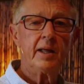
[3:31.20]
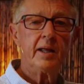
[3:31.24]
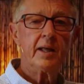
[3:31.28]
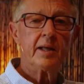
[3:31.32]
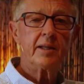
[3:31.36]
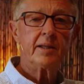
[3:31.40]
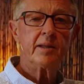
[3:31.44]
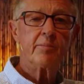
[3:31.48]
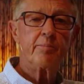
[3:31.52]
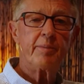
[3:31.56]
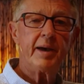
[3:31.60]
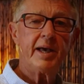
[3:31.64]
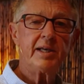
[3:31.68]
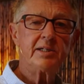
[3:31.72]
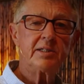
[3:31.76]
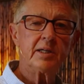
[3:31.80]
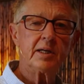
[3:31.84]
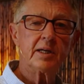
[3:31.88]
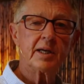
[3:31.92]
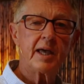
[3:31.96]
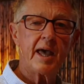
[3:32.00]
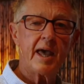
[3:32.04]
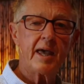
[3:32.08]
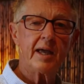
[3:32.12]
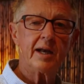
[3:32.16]
The basal
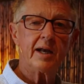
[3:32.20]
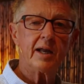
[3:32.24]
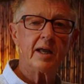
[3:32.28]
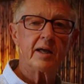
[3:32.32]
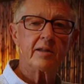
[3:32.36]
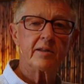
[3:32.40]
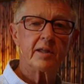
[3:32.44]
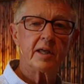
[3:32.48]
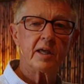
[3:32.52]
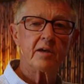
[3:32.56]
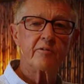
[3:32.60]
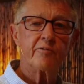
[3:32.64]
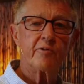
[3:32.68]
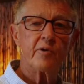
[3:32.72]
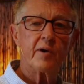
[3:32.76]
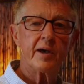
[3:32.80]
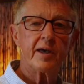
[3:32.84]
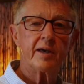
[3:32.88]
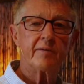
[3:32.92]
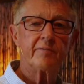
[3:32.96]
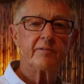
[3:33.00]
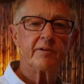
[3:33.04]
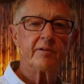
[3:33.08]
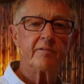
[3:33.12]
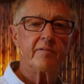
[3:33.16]
ganglia therefore
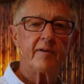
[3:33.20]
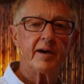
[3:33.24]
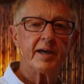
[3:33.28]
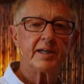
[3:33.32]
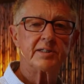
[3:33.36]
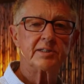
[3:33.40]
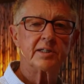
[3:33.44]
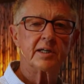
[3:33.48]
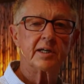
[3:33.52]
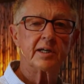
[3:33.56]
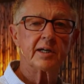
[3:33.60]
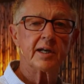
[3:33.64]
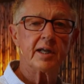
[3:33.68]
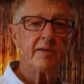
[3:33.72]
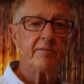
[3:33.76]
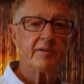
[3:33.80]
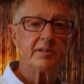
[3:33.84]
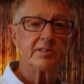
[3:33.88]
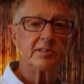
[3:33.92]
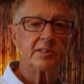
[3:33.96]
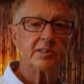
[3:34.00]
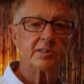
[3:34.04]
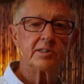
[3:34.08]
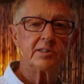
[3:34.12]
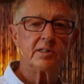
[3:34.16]
have devised a clever
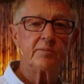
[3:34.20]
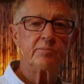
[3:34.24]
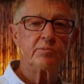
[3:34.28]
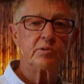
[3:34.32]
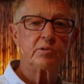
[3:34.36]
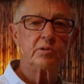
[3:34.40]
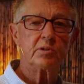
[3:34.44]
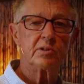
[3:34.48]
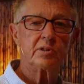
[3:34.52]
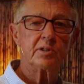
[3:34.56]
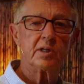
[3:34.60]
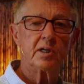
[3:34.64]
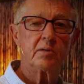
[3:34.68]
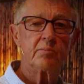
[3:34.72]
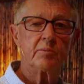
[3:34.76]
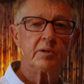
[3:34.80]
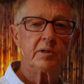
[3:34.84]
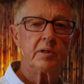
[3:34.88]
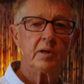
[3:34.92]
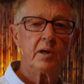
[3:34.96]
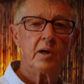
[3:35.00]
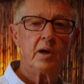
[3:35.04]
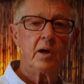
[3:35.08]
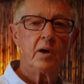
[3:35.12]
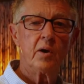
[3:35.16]
system to
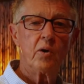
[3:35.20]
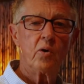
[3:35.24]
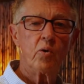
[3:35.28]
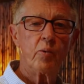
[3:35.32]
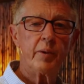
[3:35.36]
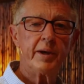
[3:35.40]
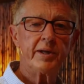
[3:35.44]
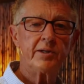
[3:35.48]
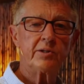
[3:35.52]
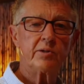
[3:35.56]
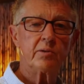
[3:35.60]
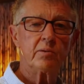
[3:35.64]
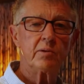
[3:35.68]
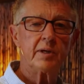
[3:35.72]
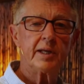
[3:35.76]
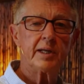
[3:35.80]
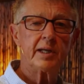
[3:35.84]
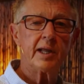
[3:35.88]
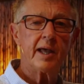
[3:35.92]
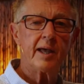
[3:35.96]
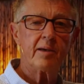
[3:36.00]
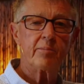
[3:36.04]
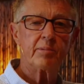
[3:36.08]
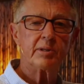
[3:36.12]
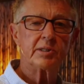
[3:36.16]
determine when to let
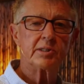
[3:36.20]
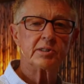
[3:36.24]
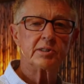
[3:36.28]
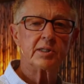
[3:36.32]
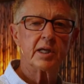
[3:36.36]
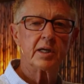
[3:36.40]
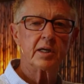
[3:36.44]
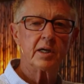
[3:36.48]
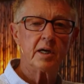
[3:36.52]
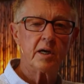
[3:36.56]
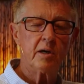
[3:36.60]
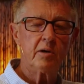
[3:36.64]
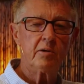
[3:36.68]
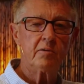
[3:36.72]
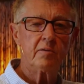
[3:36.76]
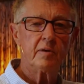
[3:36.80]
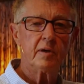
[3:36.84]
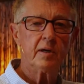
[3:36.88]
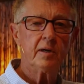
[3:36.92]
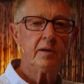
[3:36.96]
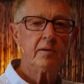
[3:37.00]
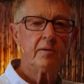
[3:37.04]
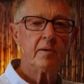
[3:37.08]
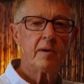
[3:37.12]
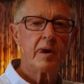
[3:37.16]
habits take
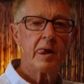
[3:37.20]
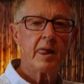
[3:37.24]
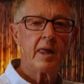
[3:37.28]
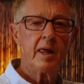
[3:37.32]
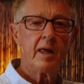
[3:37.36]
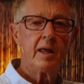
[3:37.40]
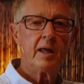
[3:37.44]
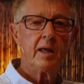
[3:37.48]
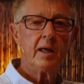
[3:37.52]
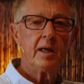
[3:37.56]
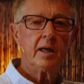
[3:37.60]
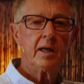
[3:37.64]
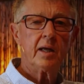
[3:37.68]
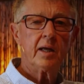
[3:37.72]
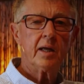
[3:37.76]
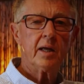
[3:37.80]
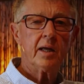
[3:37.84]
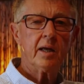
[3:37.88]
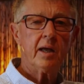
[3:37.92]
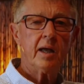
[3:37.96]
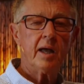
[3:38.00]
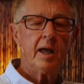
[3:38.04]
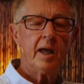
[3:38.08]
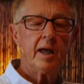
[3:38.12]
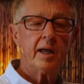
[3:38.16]
over,
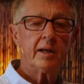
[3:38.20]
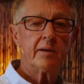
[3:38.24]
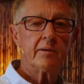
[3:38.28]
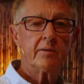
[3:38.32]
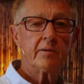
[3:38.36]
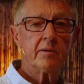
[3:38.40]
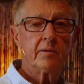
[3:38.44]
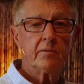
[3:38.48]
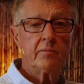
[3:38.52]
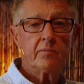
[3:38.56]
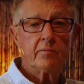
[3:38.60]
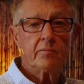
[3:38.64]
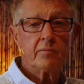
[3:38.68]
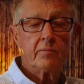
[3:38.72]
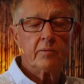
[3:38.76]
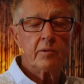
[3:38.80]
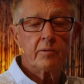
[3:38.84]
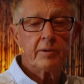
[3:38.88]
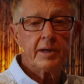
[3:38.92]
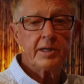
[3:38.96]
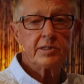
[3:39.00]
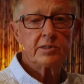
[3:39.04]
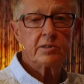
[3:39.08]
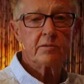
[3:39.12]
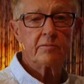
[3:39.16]
and the
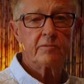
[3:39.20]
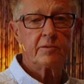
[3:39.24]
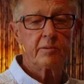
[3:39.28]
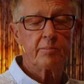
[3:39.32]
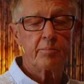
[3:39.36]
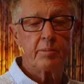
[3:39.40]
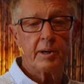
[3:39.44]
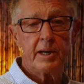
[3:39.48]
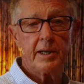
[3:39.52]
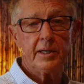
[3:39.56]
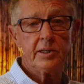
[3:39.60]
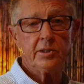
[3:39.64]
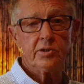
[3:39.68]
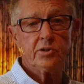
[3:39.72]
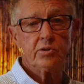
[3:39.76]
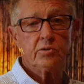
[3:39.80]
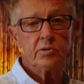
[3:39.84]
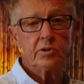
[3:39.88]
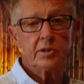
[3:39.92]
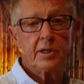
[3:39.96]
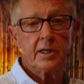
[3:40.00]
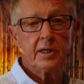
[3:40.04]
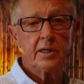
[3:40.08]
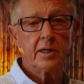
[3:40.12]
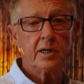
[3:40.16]
rest of the brain should
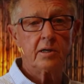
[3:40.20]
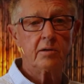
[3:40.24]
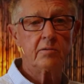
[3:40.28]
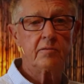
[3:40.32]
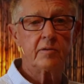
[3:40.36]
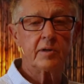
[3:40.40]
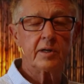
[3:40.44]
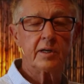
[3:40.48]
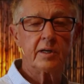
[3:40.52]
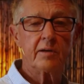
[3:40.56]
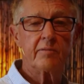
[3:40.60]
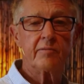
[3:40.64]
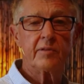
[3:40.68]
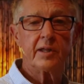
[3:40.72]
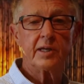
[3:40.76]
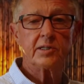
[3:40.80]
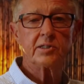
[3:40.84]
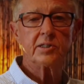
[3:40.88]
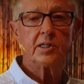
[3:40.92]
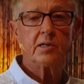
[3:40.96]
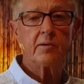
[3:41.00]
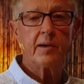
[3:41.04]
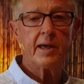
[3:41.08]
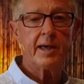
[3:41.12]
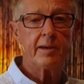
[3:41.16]
take over if there is
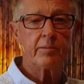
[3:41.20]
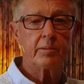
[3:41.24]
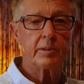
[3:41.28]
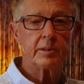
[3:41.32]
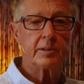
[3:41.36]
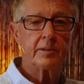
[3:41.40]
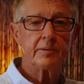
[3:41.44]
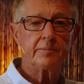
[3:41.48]
no habit.